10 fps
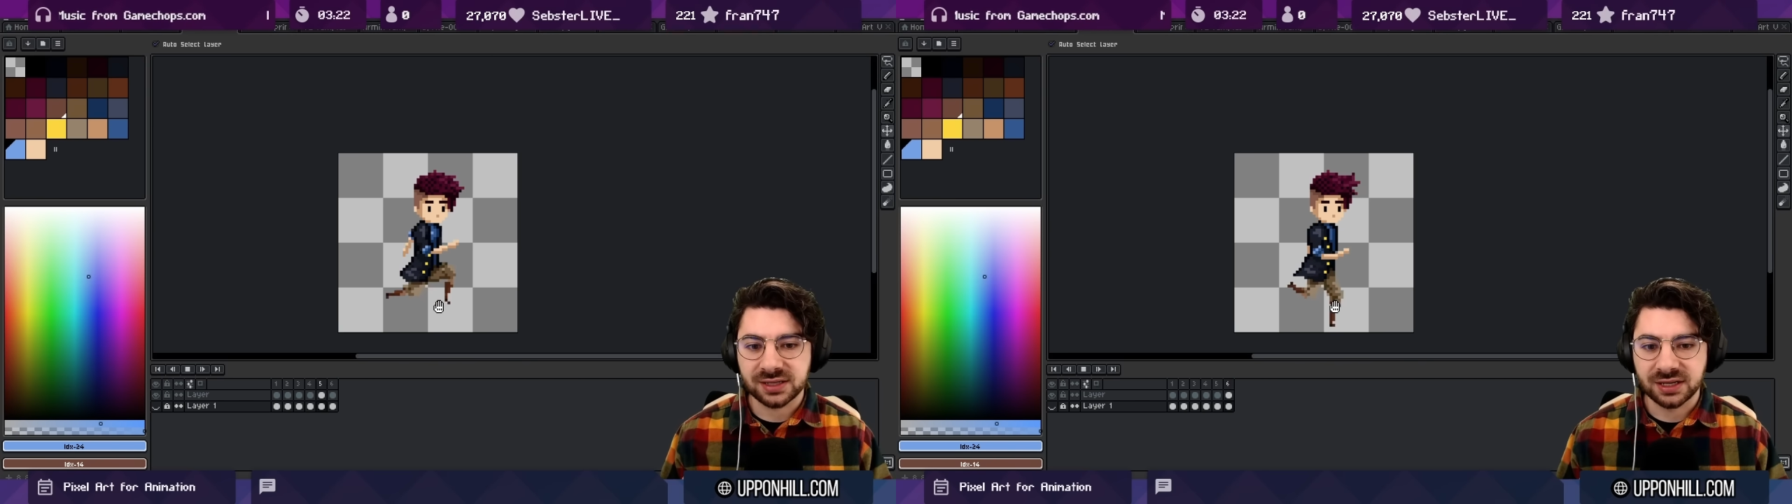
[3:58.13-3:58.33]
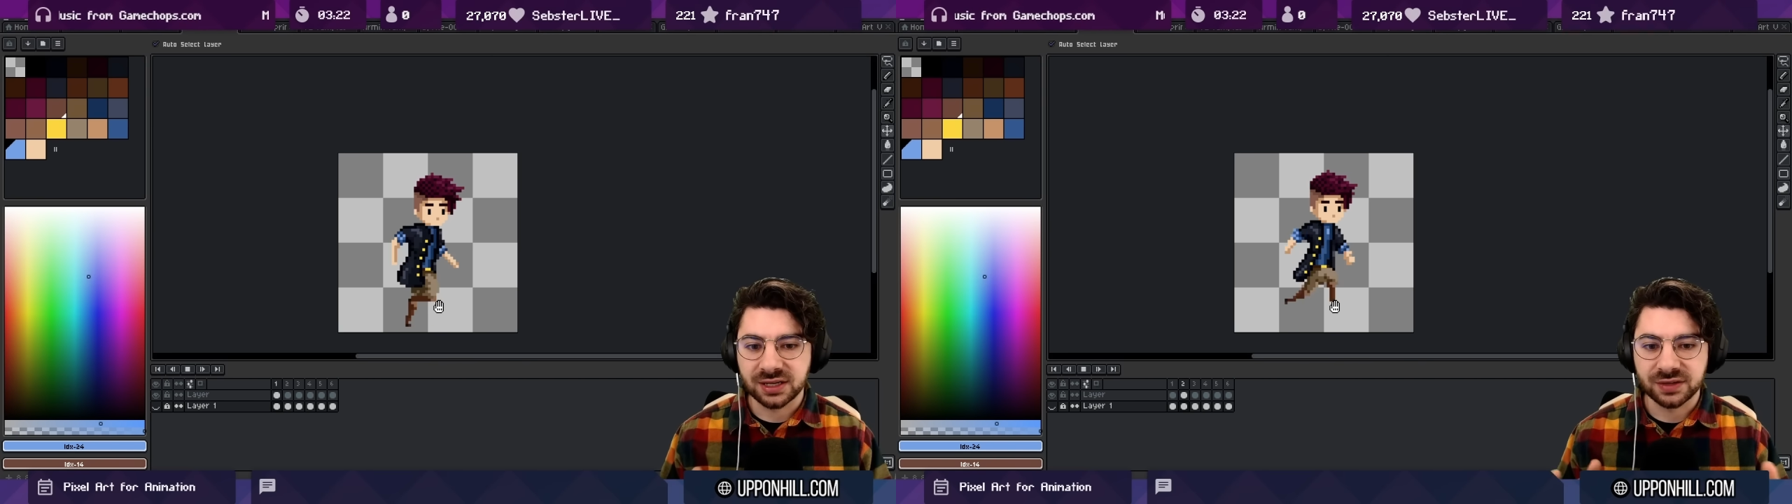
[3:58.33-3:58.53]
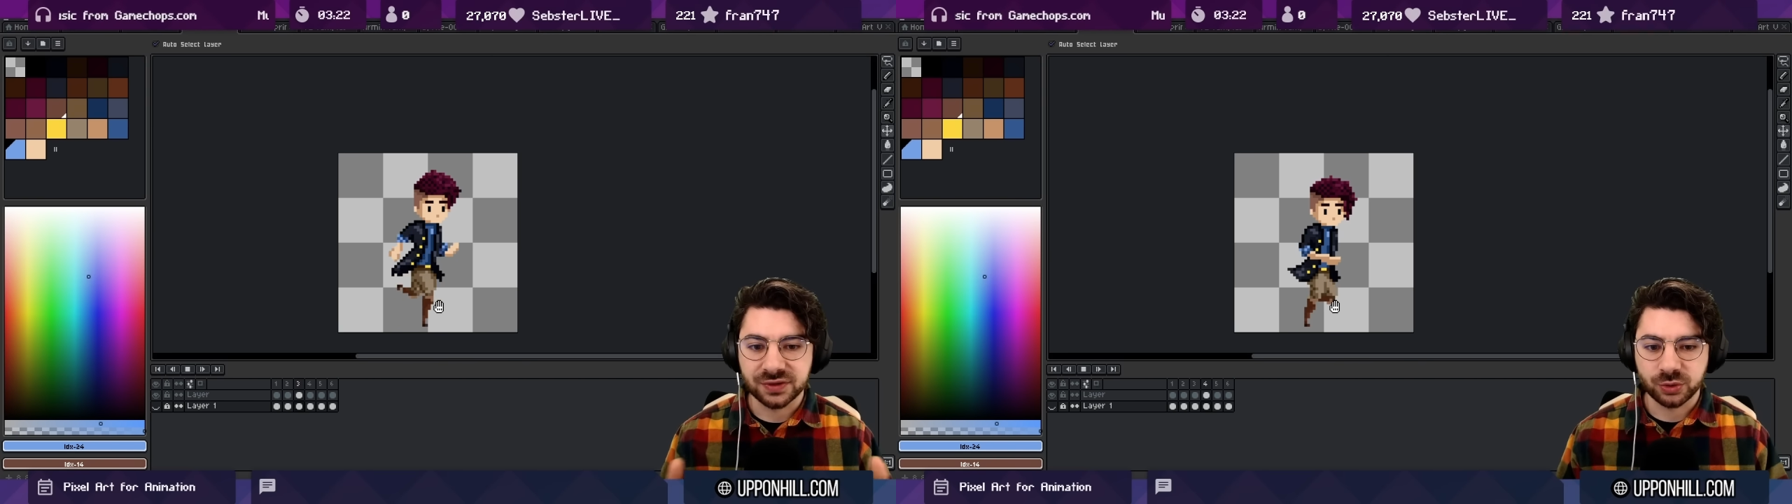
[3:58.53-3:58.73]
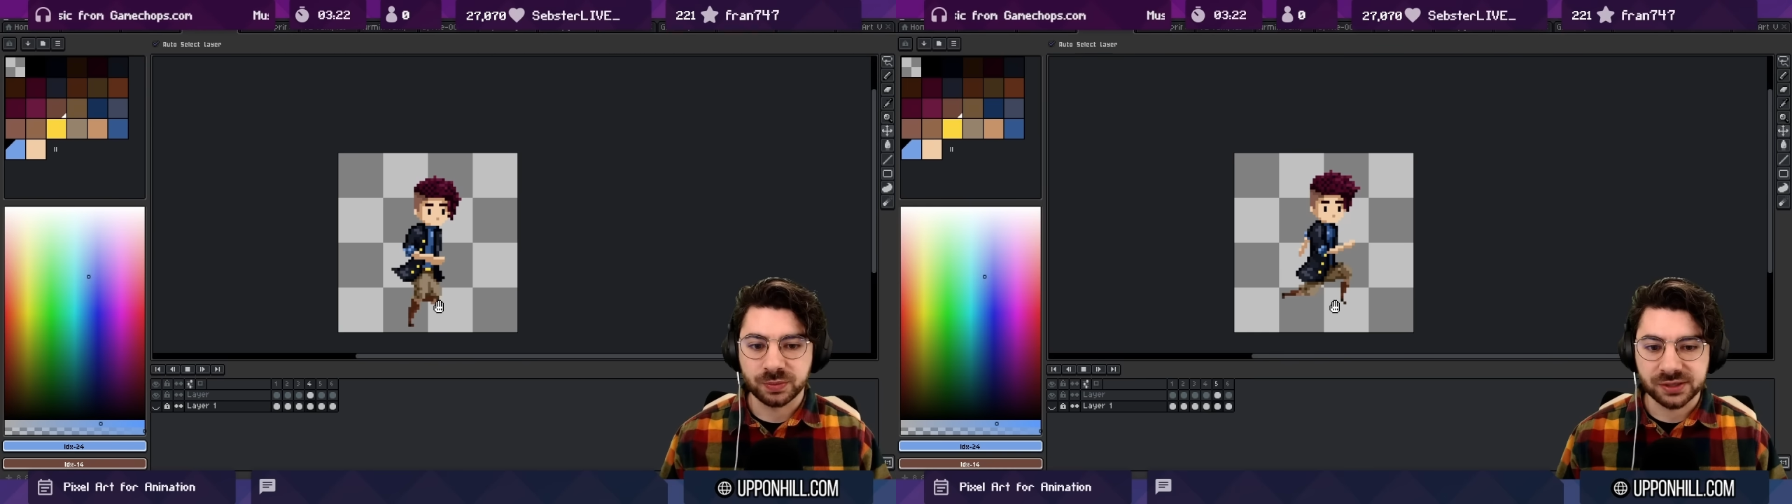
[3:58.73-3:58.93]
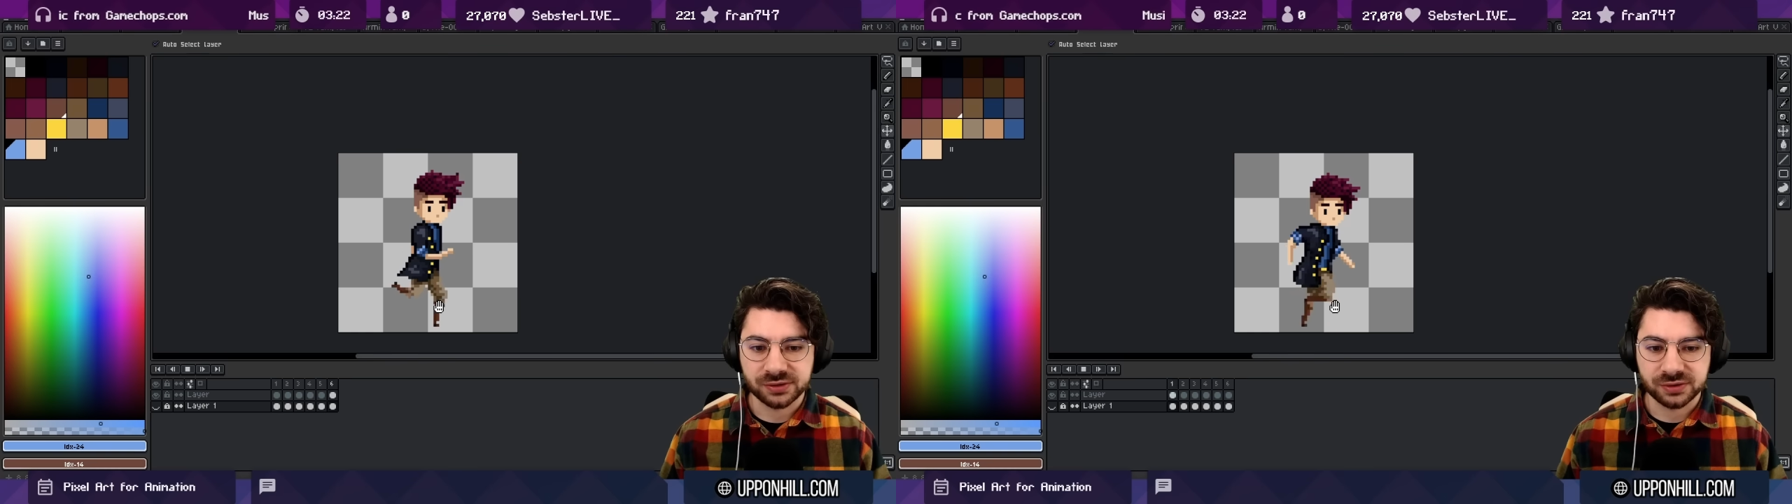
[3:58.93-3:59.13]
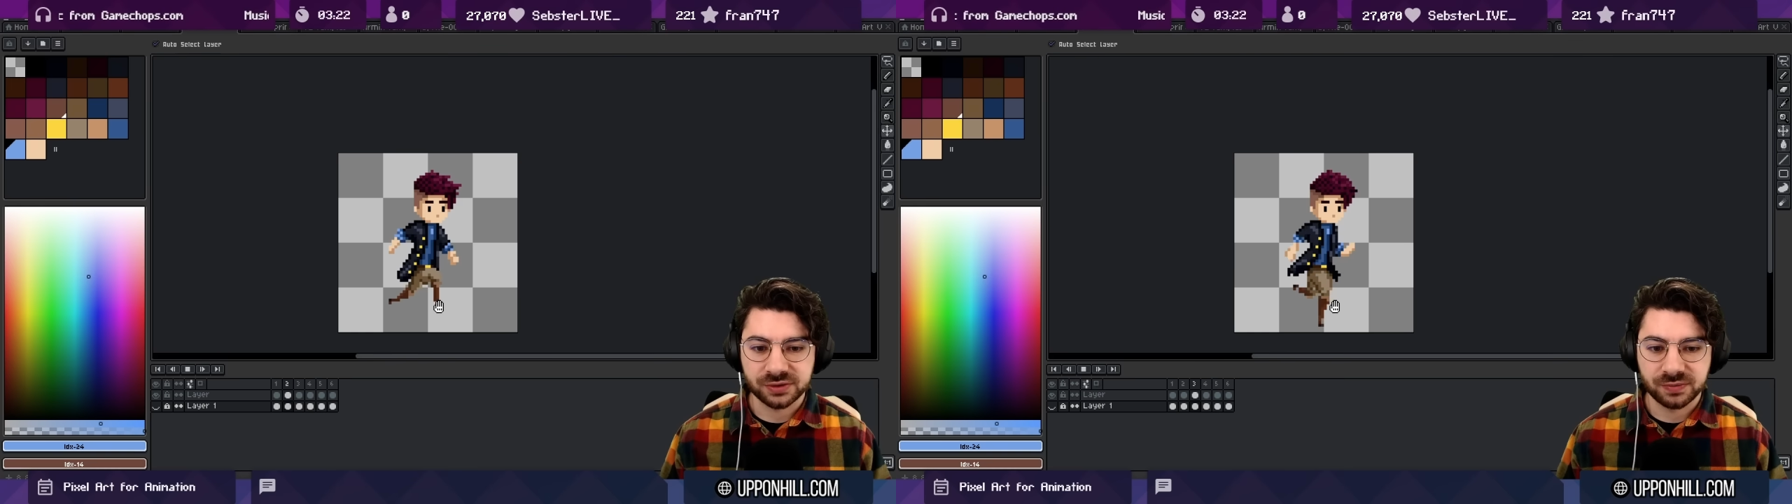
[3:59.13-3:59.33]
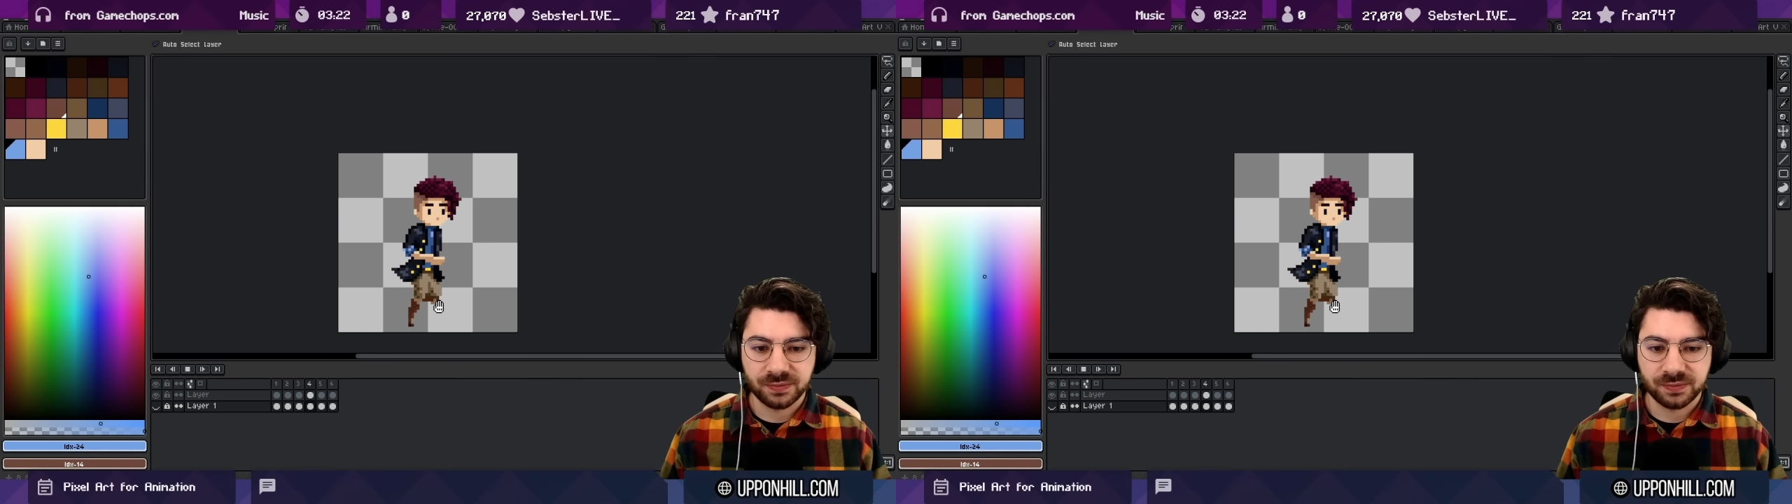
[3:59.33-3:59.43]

in individual pixels.